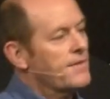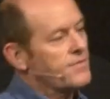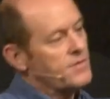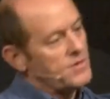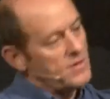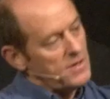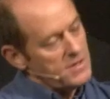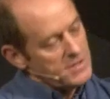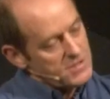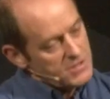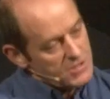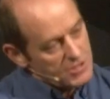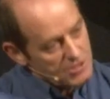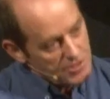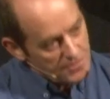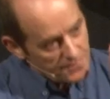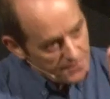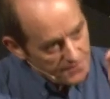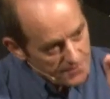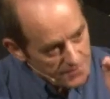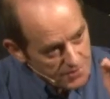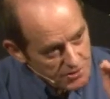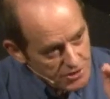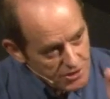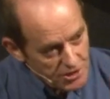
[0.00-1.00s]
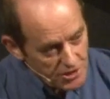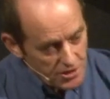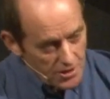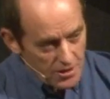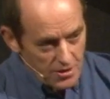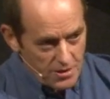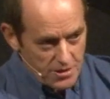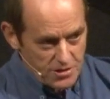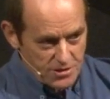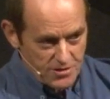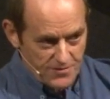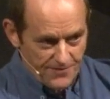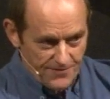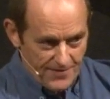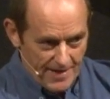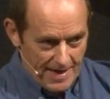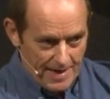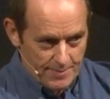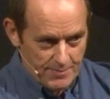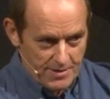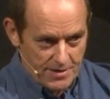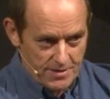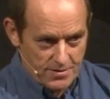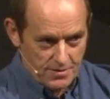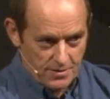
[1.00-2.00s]
of God's church
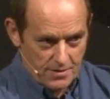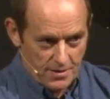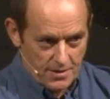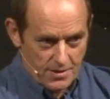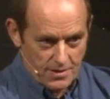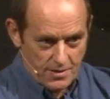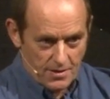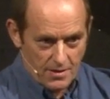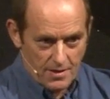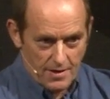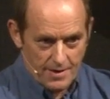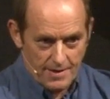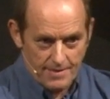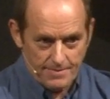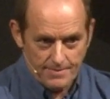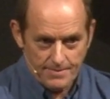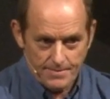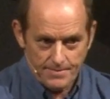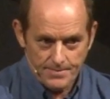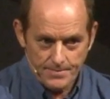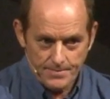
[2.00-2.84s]
family till I die,